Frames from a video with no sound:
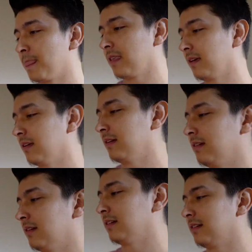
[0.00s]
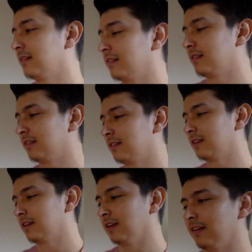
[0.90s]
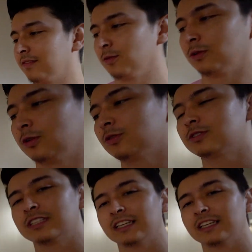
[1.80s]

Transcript: you would not be upset if I lose it? If, if I lost